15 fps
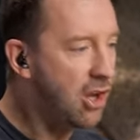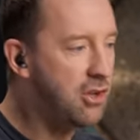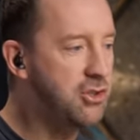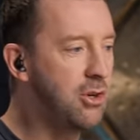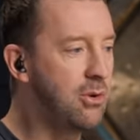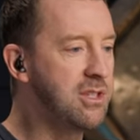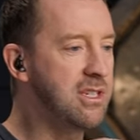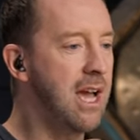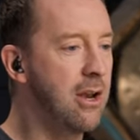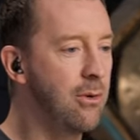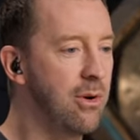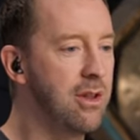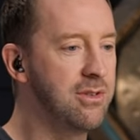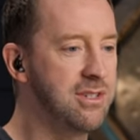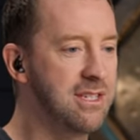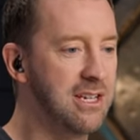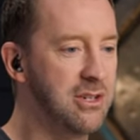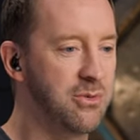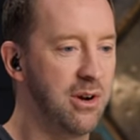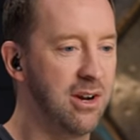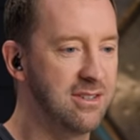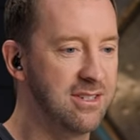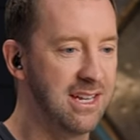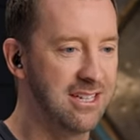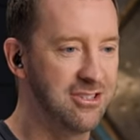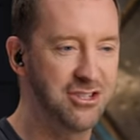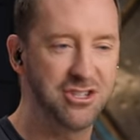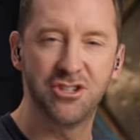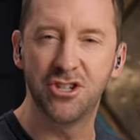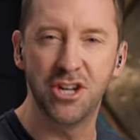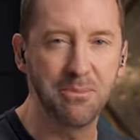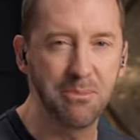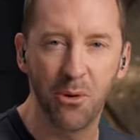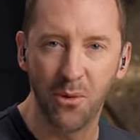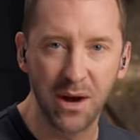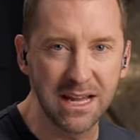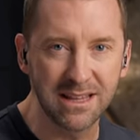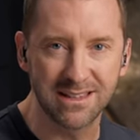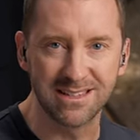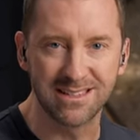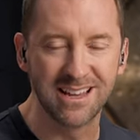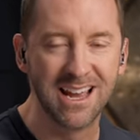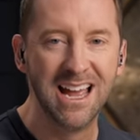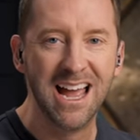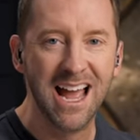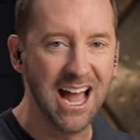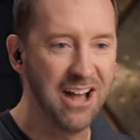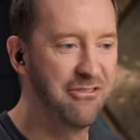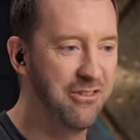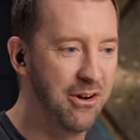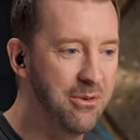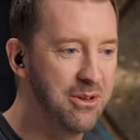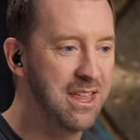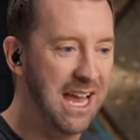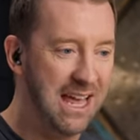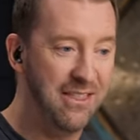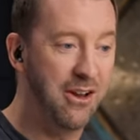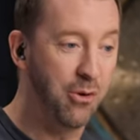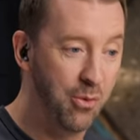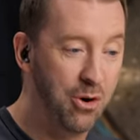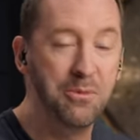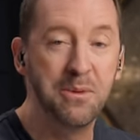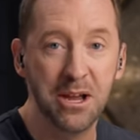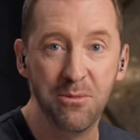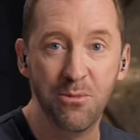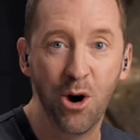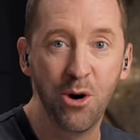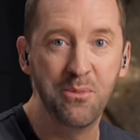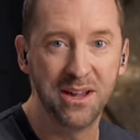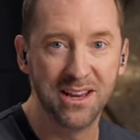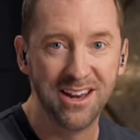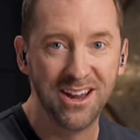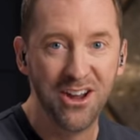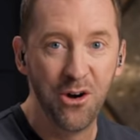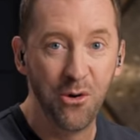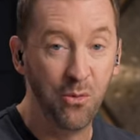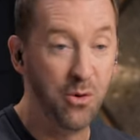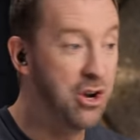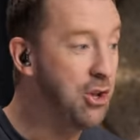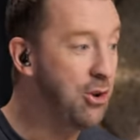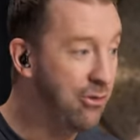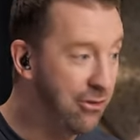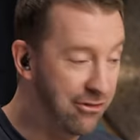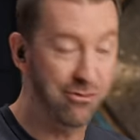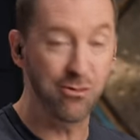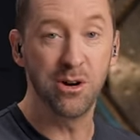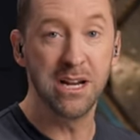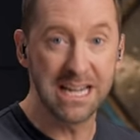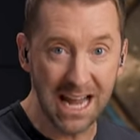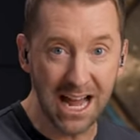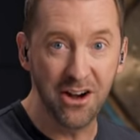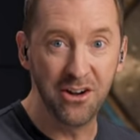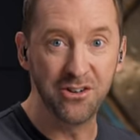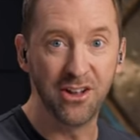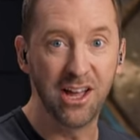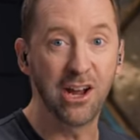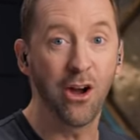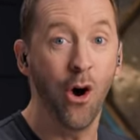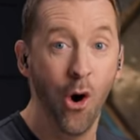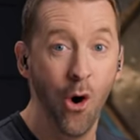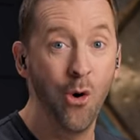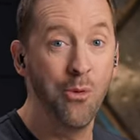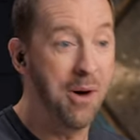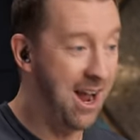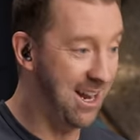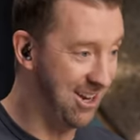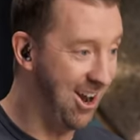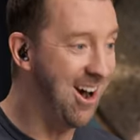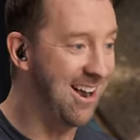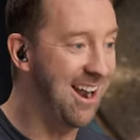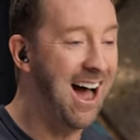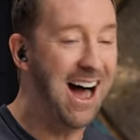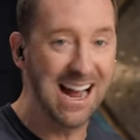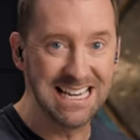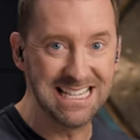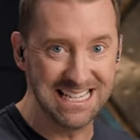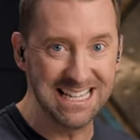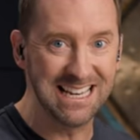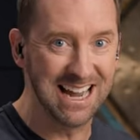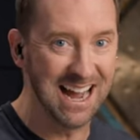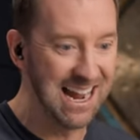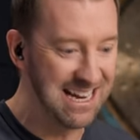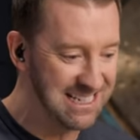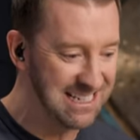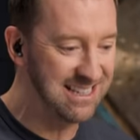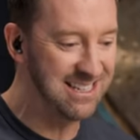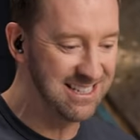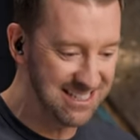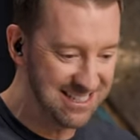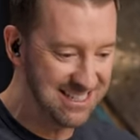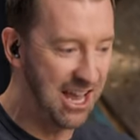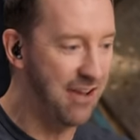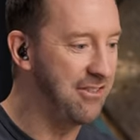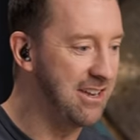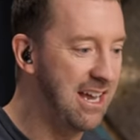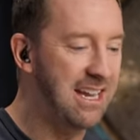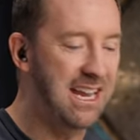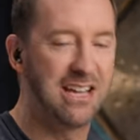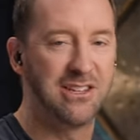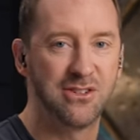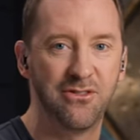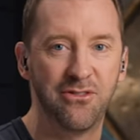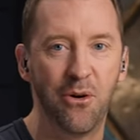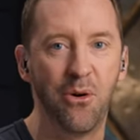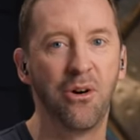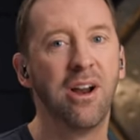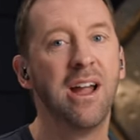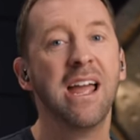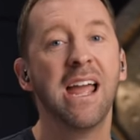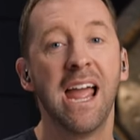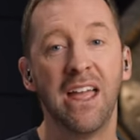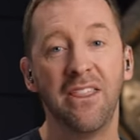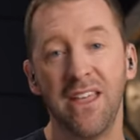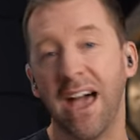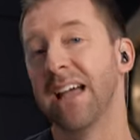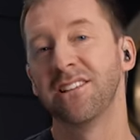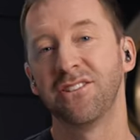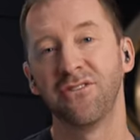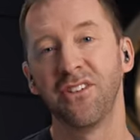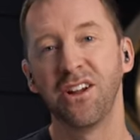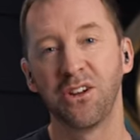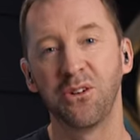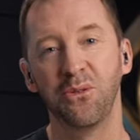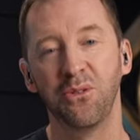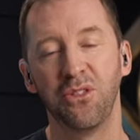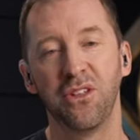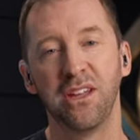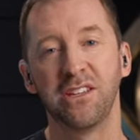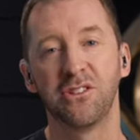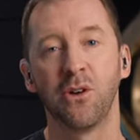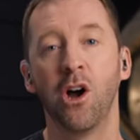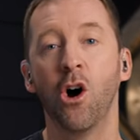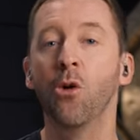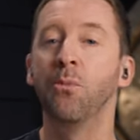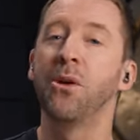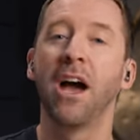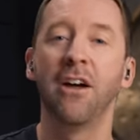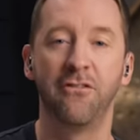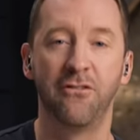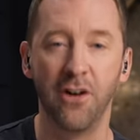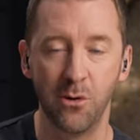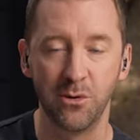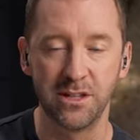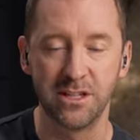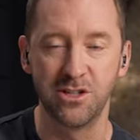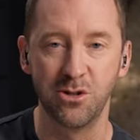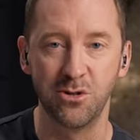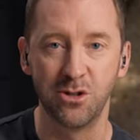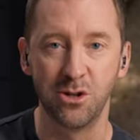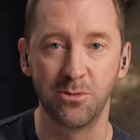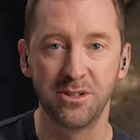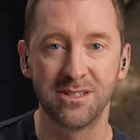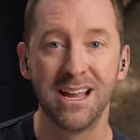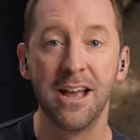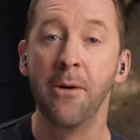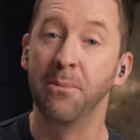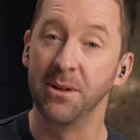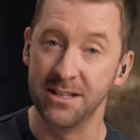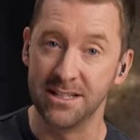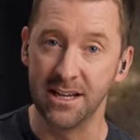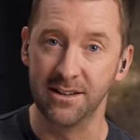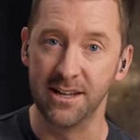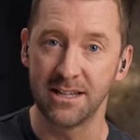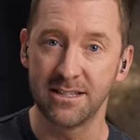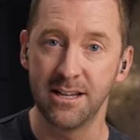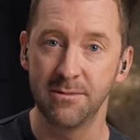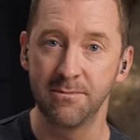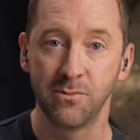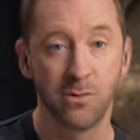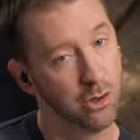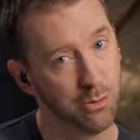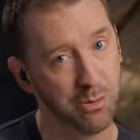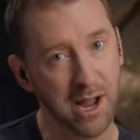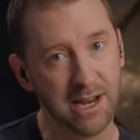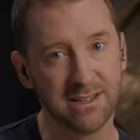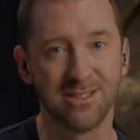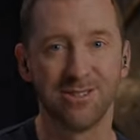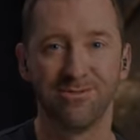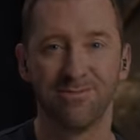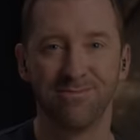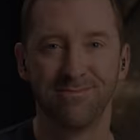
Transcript: So it's kind of one of those things where it's like, just chip away at this, have fun with it. And there will be a moment where you freak out and you're like, oh my God, I did it. I did this seven against four. And that is a very cool thing. So I hope you had fun with this, YouTubers. But until next time, go practice.